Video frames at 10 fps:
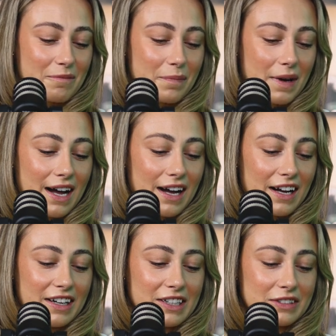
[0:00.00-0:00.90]
But
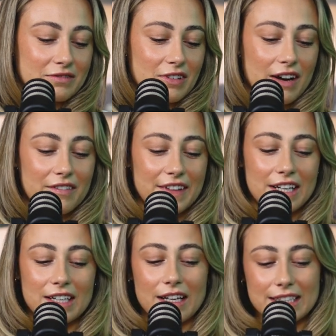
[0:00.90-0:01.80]
rather
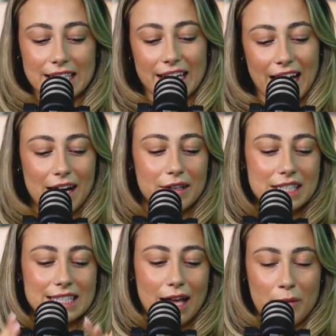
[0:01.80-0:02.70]
than saying how
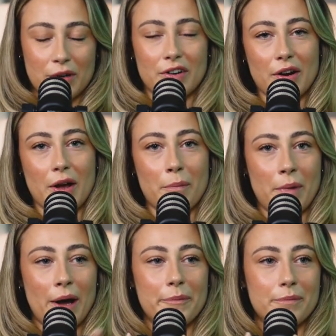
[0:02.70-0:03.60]
does Emma grow her
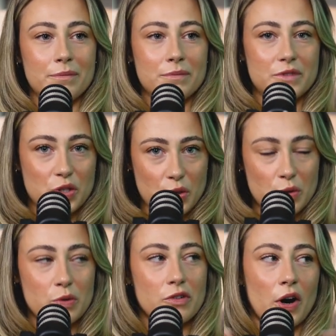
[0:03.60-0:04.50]
bum,
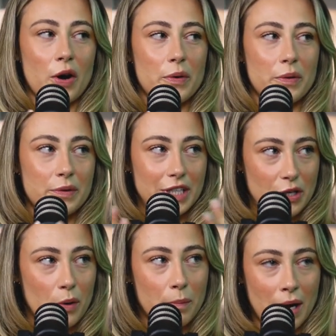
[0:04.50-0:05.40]
to grow
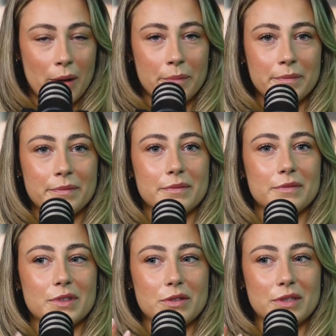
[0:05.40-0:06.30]
your bum,
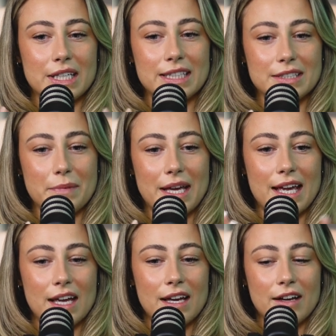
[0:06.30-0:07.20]
you need to
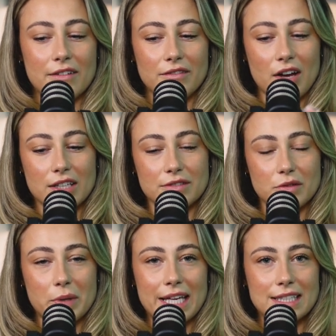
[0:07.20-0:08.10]
be, first of
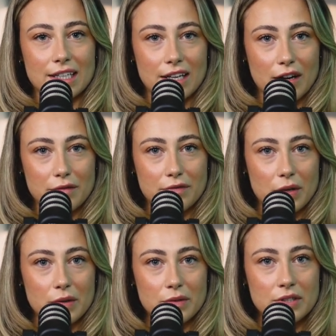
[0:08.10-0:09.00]
all, eating enough
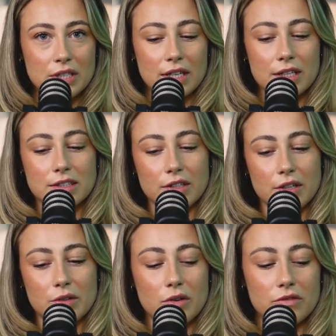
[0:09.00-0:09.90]
food. So
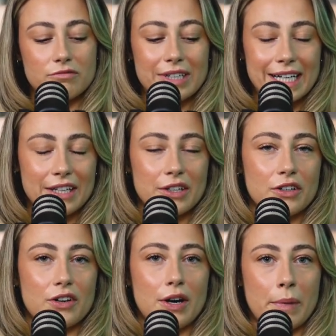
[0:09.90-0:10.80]
you're not really going to
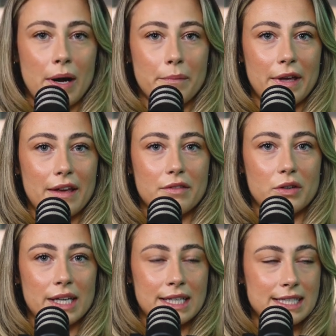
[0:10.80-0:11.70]
grow a bum if
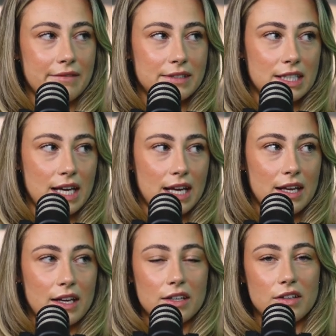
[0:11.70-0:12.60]
you're in a deficit.
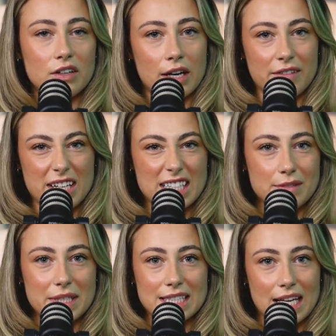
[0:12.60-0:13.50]
You kind of need to
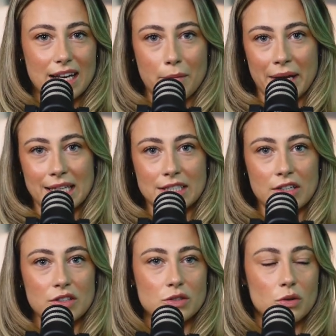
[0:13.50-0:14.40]
be sitting at
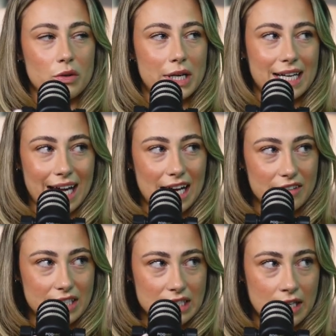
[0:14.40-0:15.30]
maintenance or in a
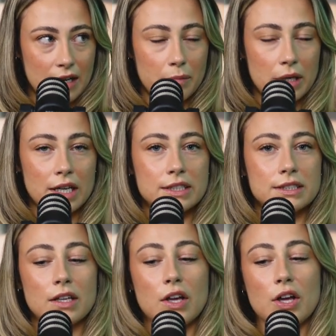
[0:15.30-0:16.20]
calorie surplus.
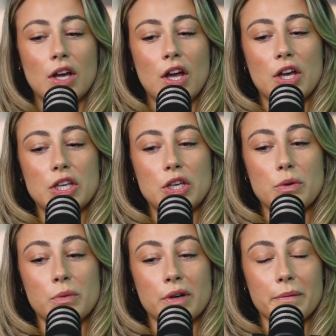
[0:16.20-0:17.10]

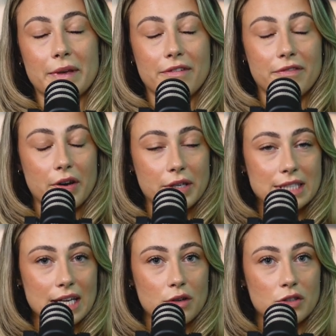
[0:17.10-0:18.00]
You want to be
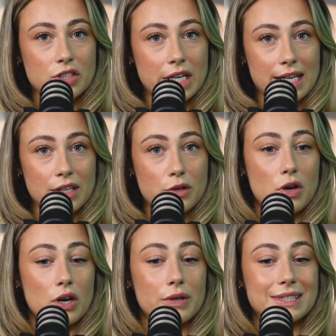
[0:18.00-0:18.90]
focusing on training your
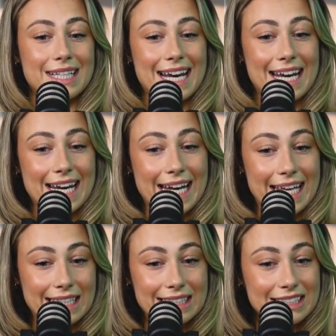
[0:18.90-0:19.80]
glutes at
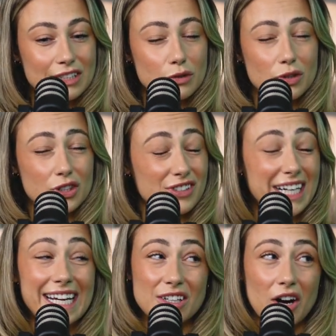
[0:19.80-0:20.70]
least
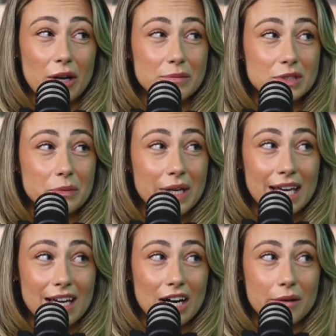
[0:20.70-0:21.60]
3 times a
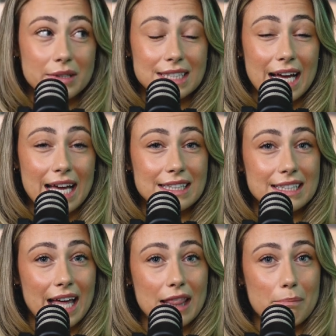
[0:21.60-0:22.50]
week, I would say, to
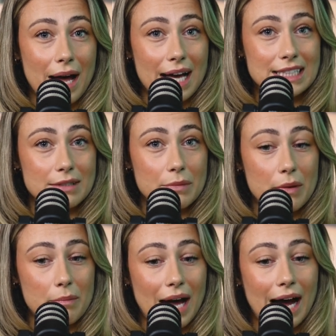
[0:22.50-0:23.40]
get the
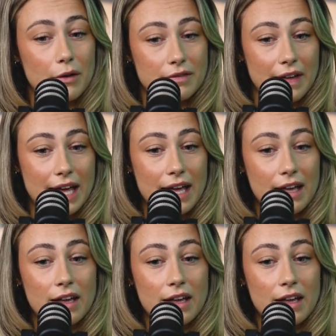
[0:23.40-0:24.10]
maximum out of it.